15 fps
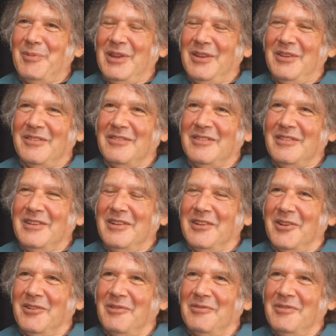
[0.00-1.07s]
mean, you
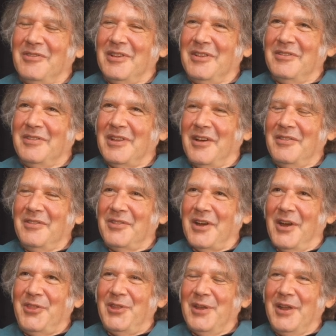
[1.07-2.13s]
know, I,
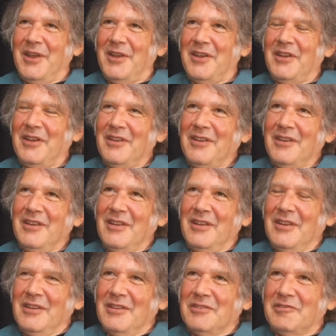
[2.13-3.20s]
I think
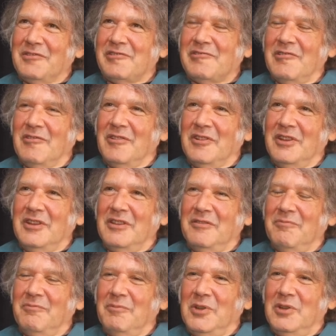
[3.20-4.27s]
certainly
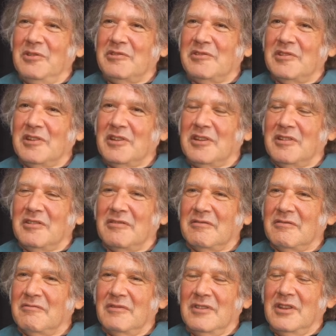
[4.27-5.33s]
in music
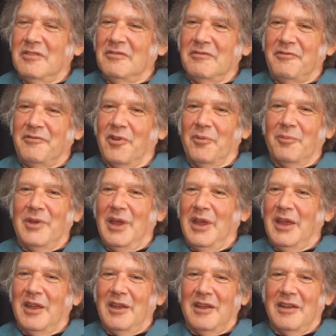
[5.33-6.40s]
and, in
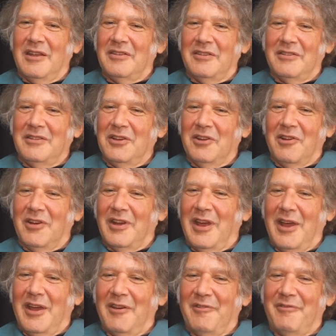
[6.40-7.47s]
filmmaking, and you're going to
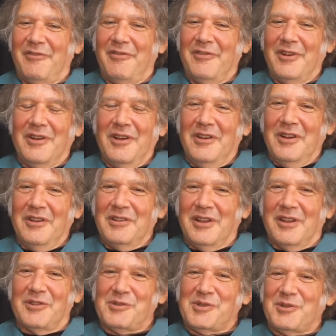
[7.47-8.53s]
have,
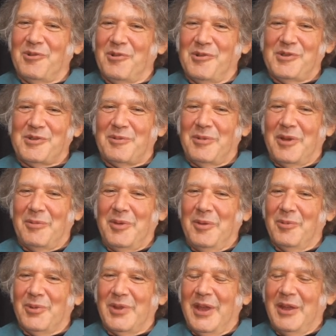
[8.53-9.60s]
you know, stories about
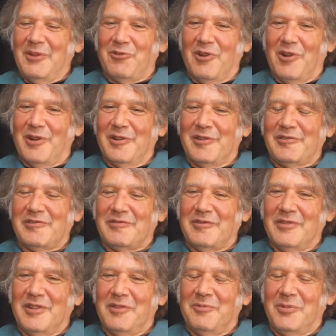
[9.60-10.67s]
people taking drugs
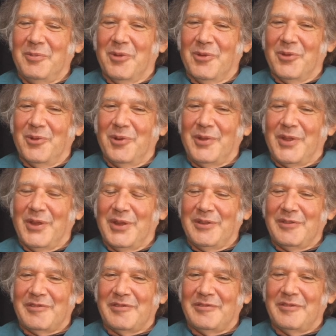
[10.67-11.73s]
and, and people doing
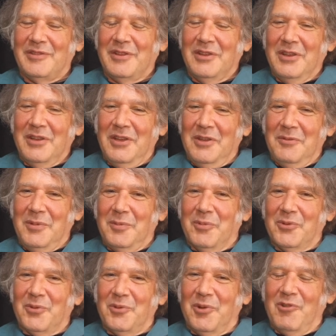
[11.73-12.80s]
things and
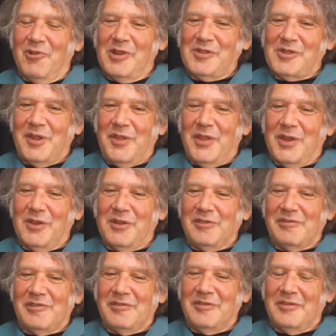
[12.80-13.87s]
people doing crazy
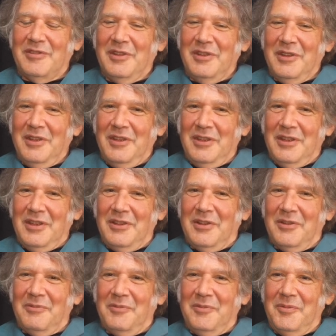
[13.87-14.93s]
things and, you
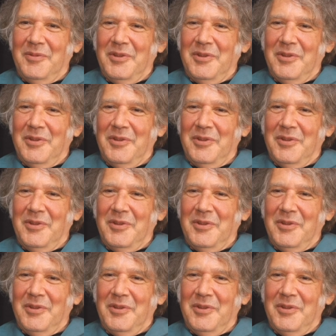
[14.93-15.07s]
know,